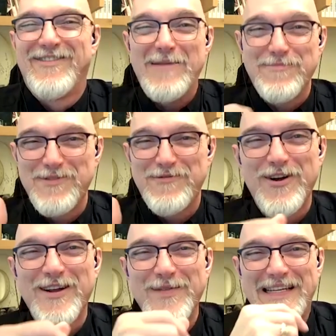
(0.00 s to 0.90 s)
Grab them
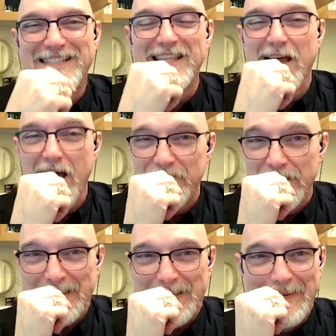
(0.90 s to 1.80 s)
before I go into the
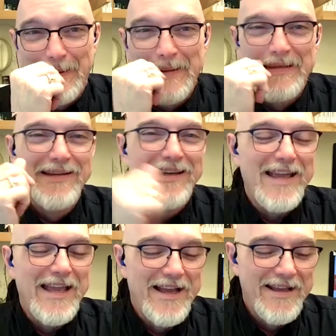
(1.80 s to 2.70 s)
office,
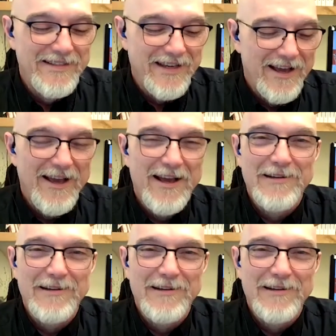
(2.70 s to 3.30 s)
And